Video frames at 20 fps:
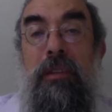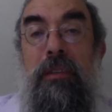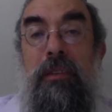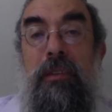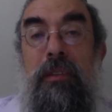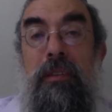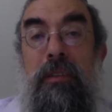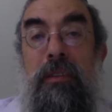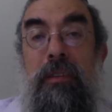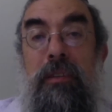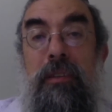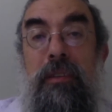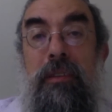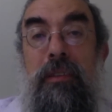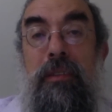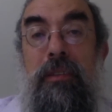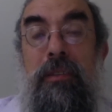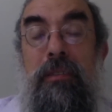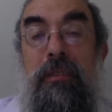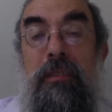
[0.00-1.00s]
It is the only
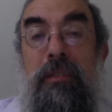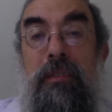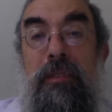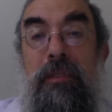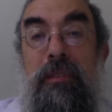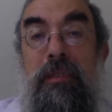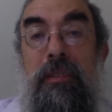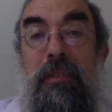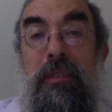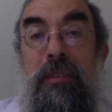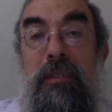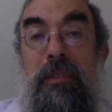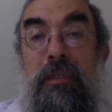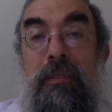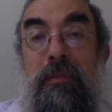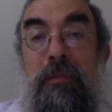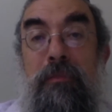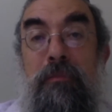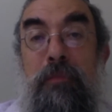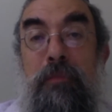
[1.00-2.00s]
day in
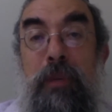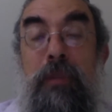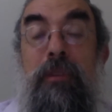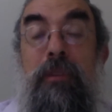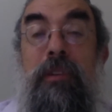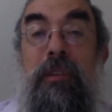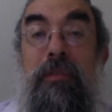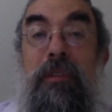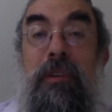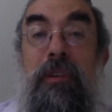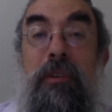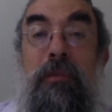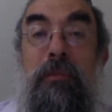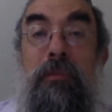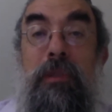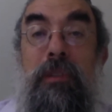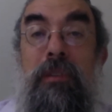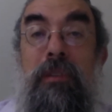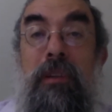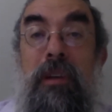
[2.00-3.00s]
the
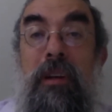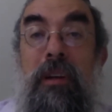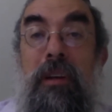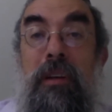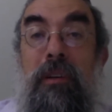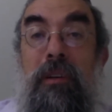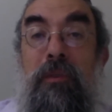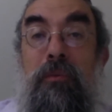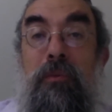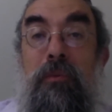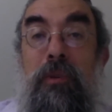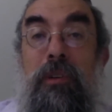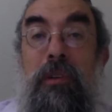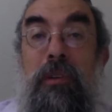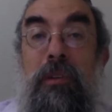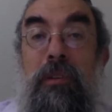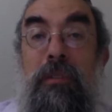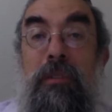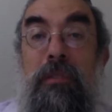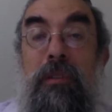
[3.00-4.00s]
period of the
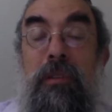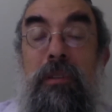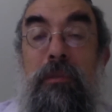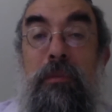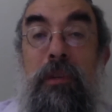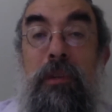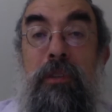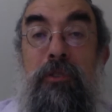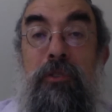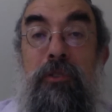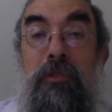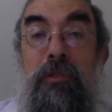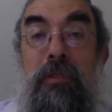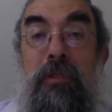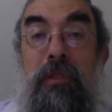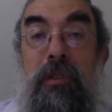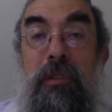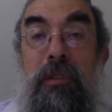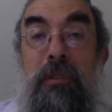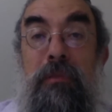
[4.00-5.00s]
Omer
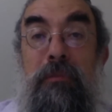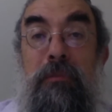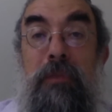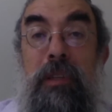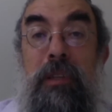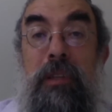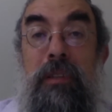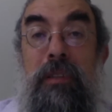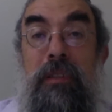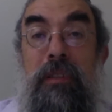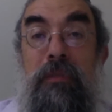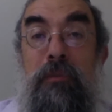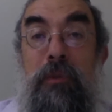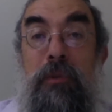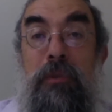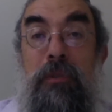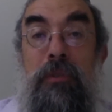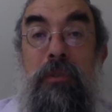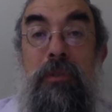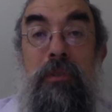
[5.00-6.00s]
where celebrations
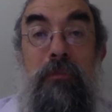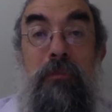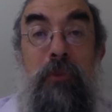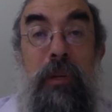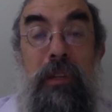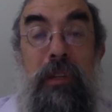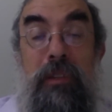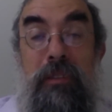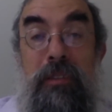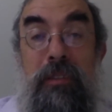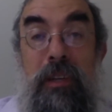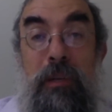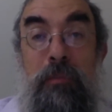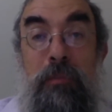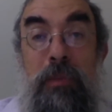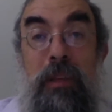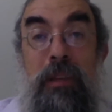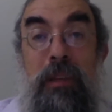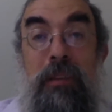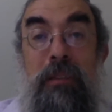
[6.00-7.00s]
are made,
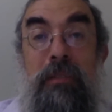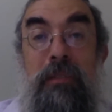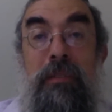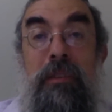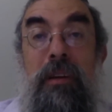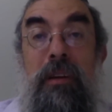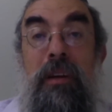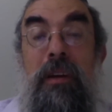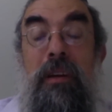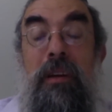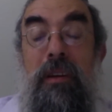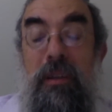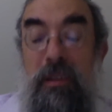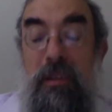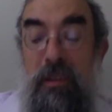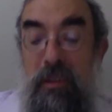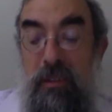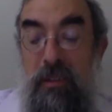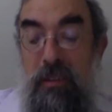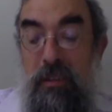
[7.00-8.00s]
where weddings take
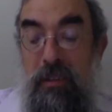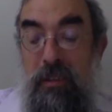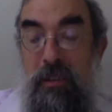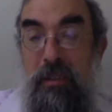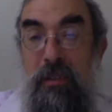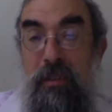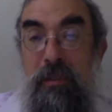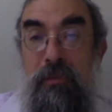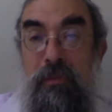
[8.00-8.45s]
place,